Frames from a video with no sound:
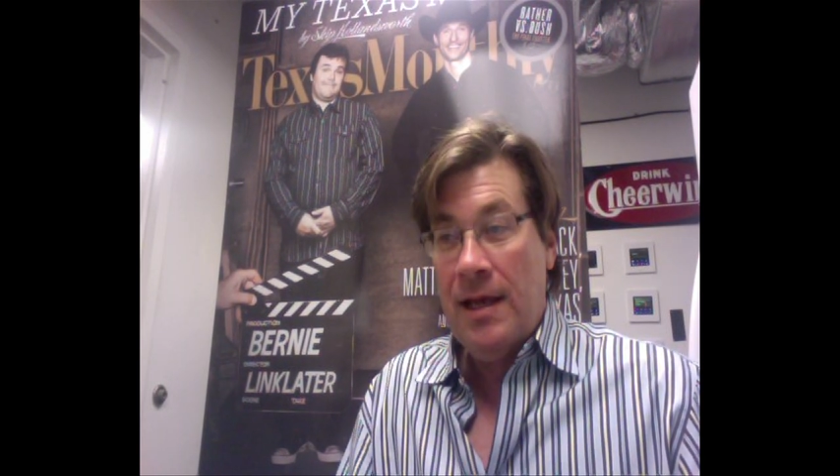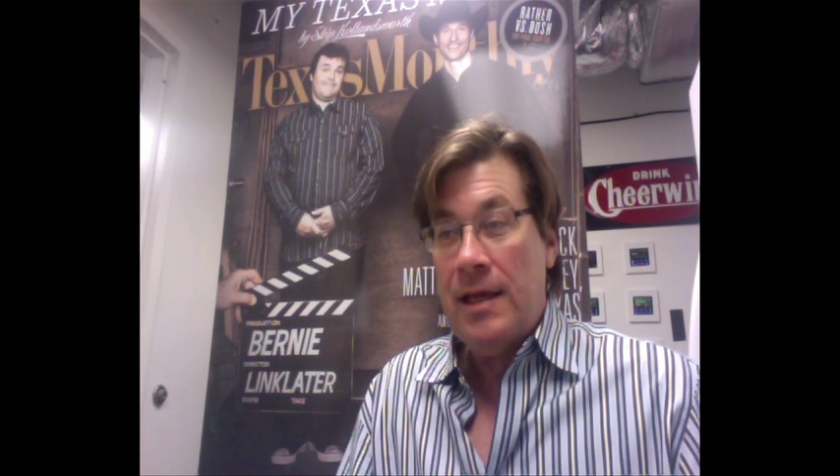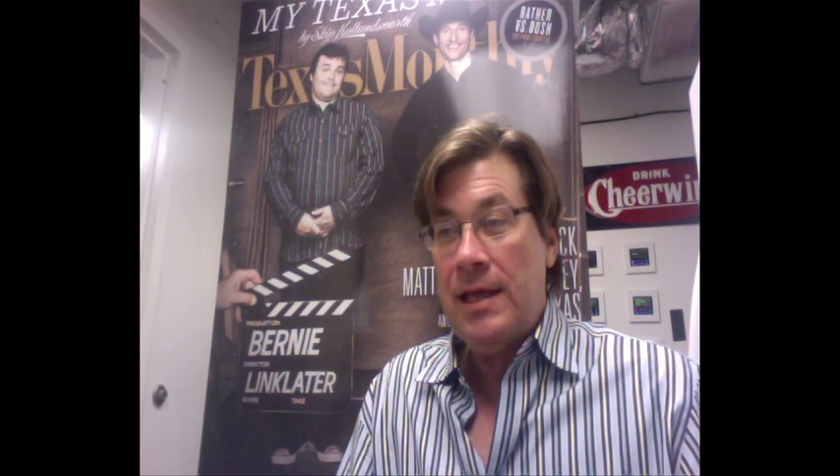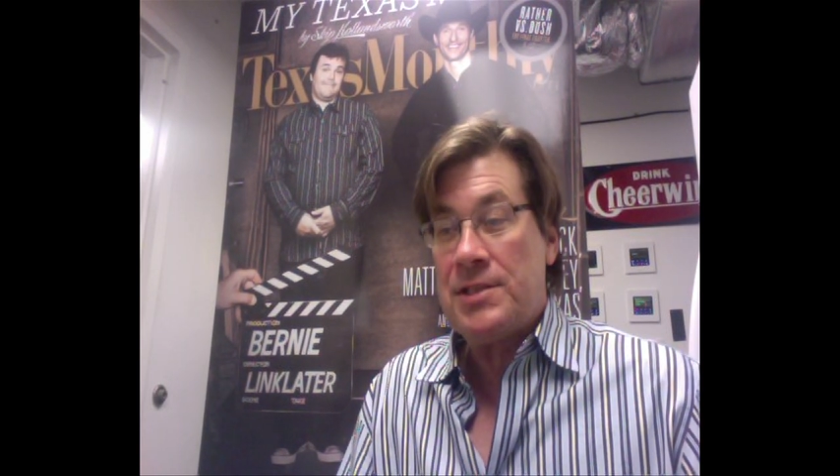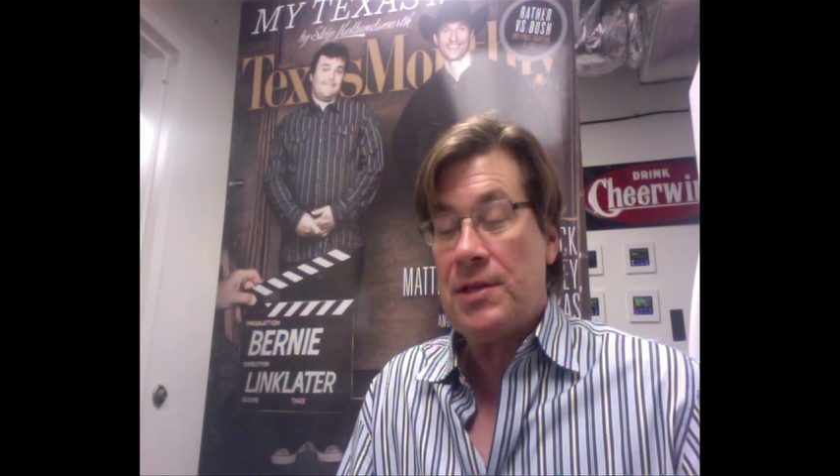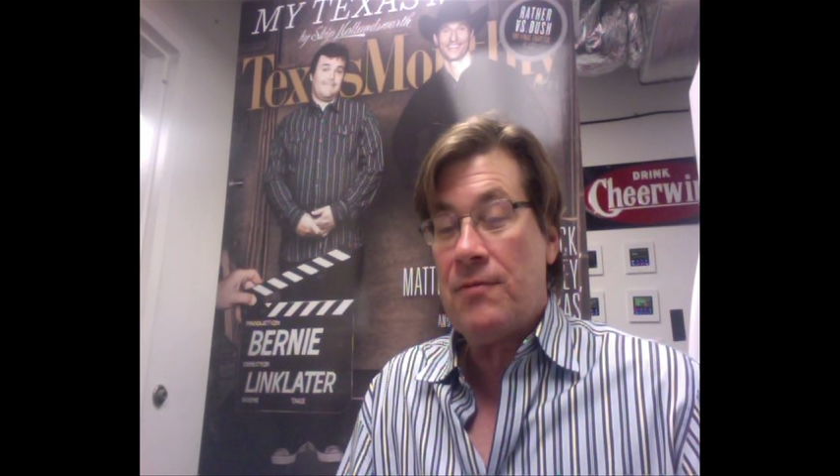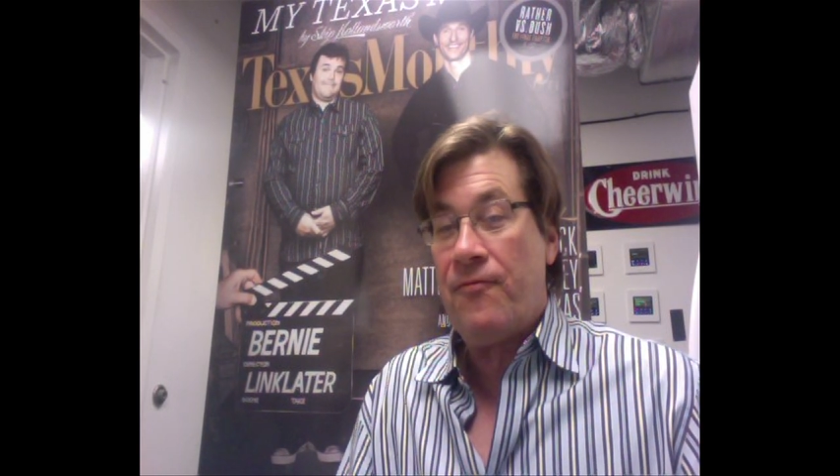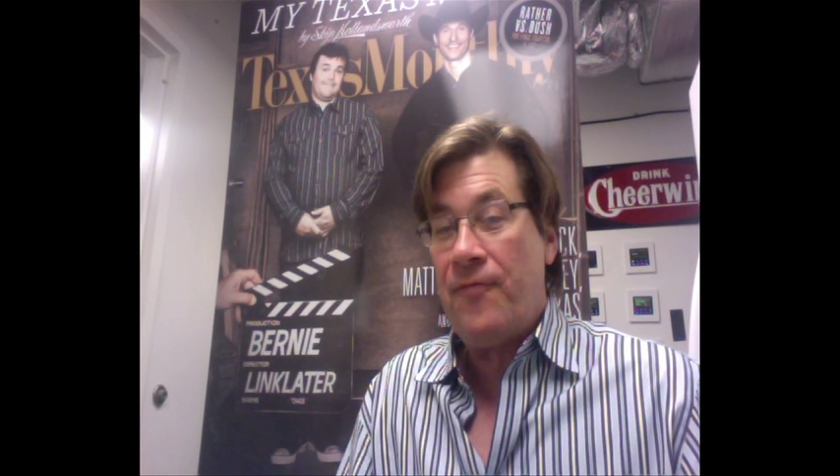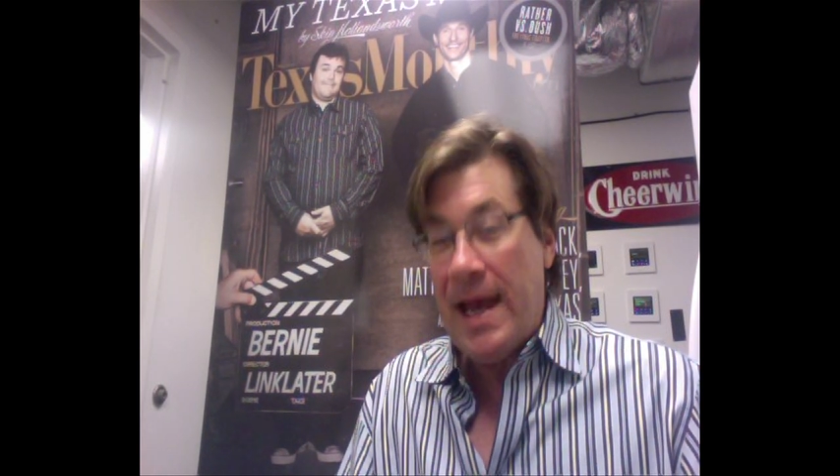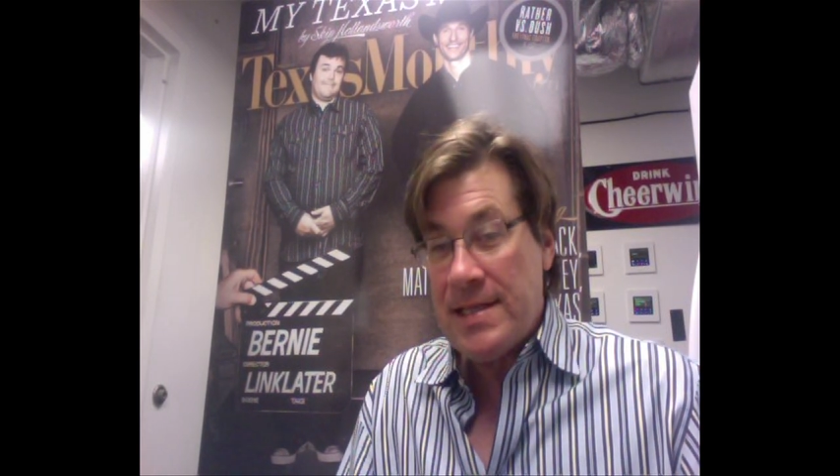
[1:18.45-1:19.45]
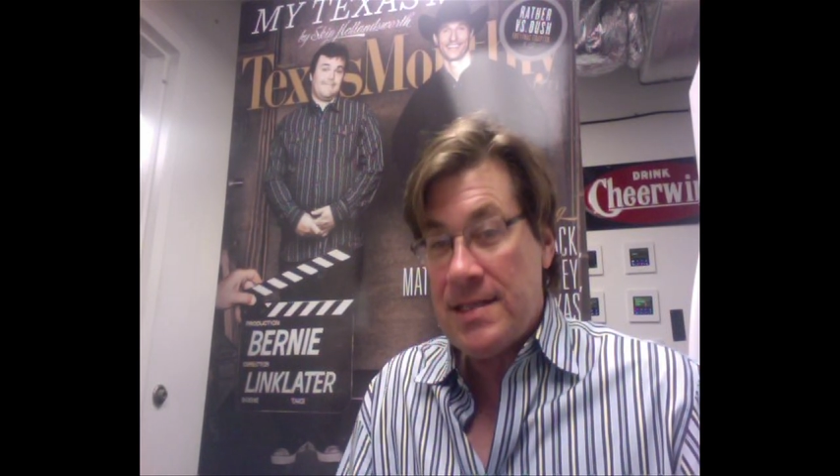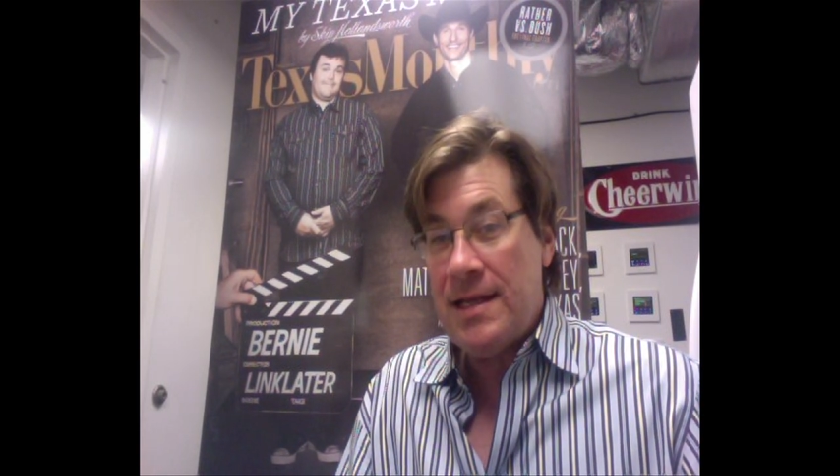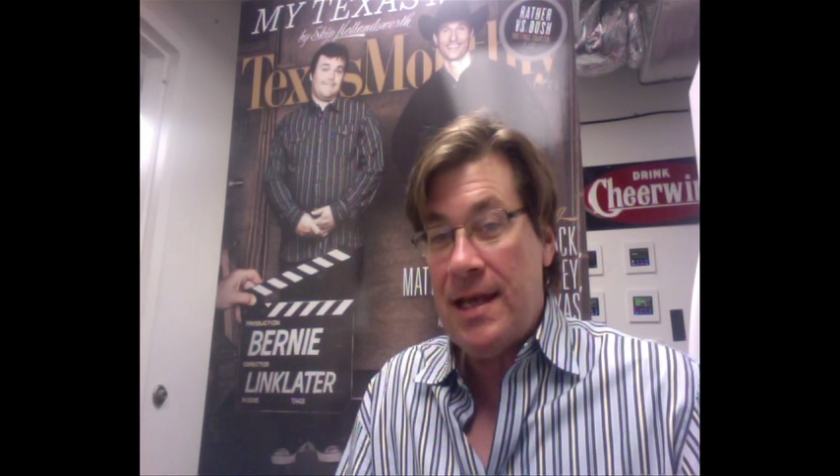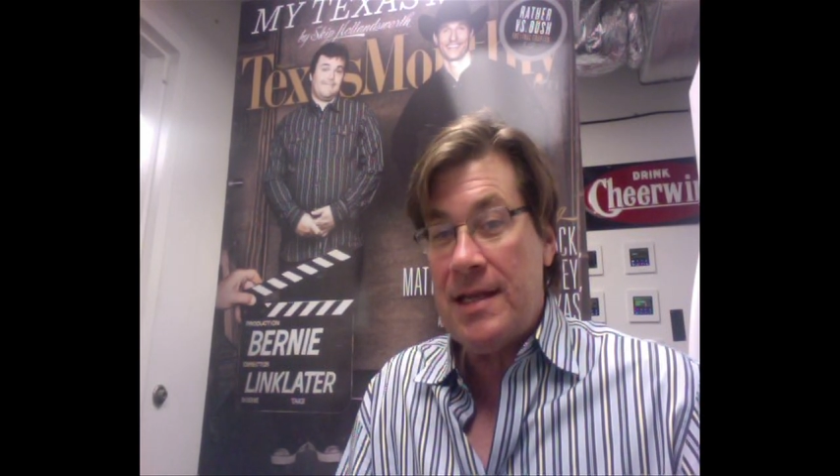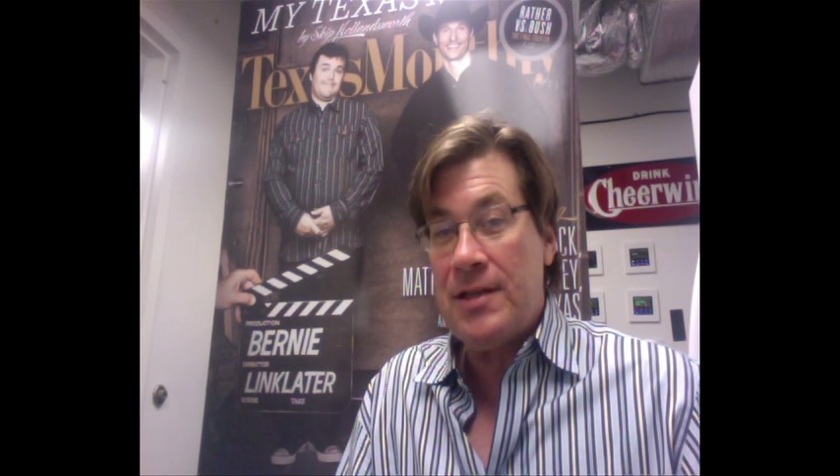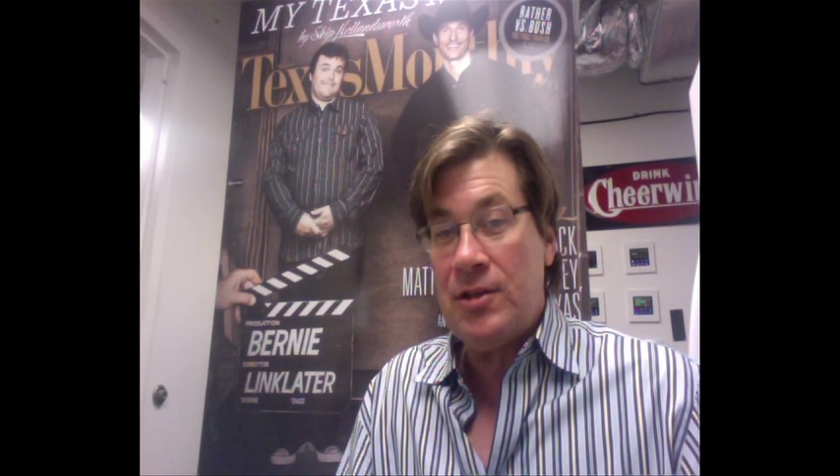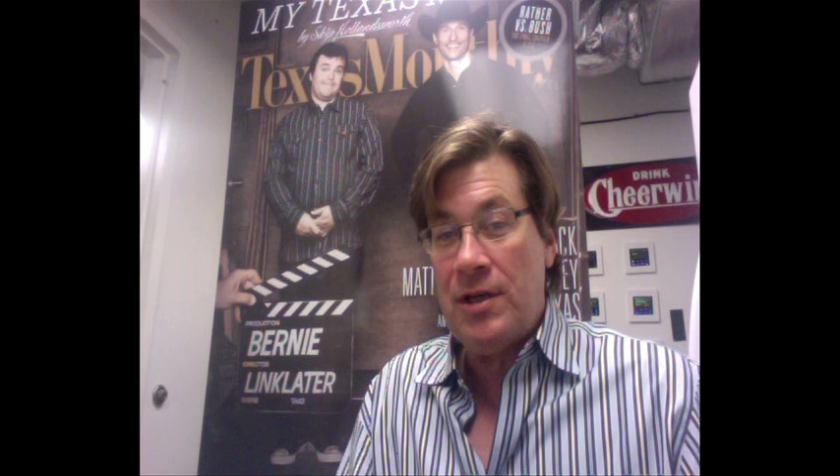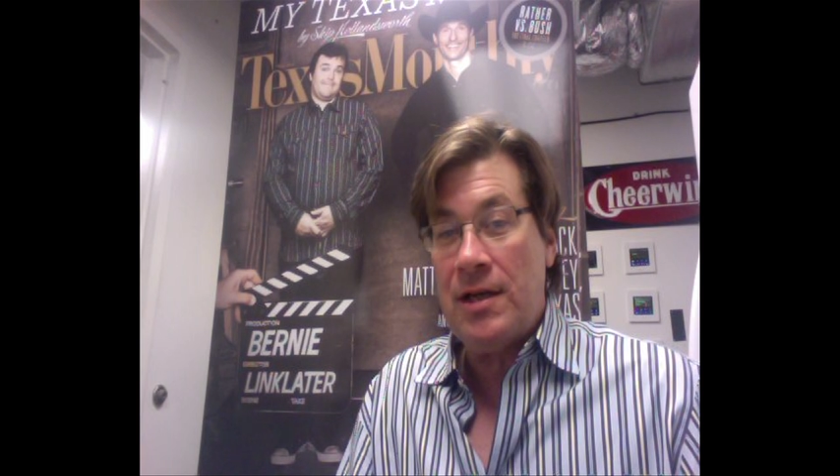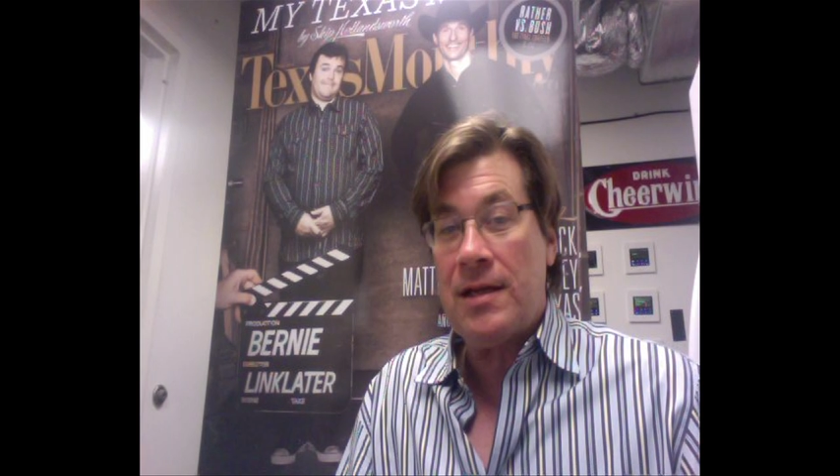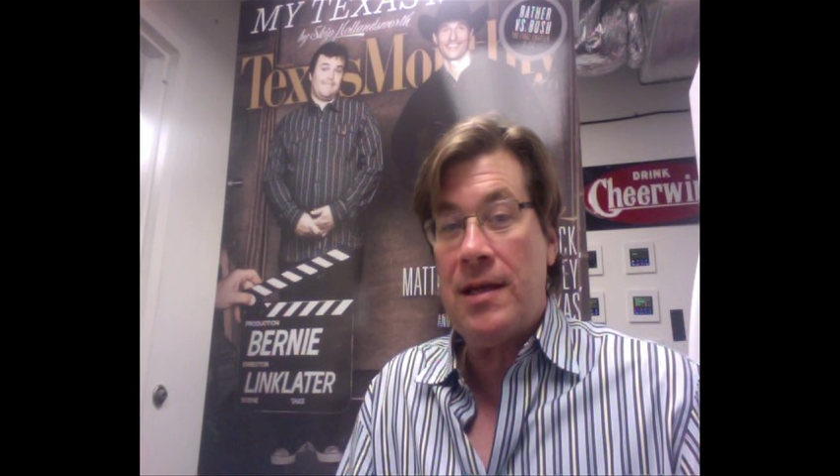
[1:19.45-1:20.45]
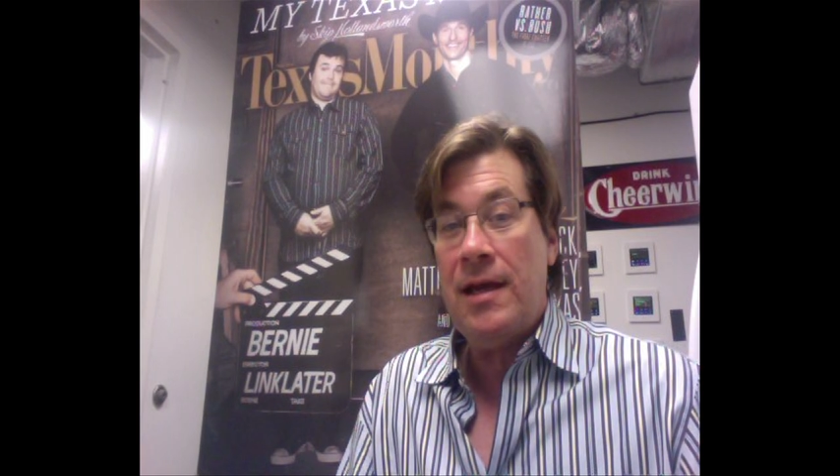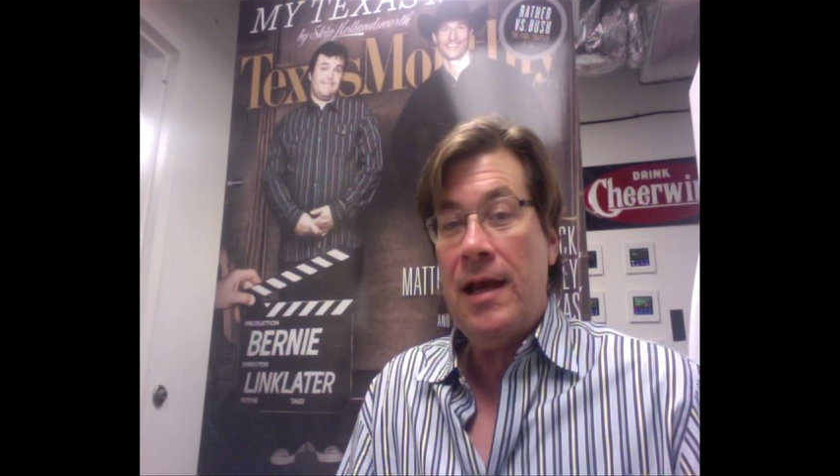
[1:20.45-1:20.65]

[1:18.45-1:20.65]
It's a fascinating look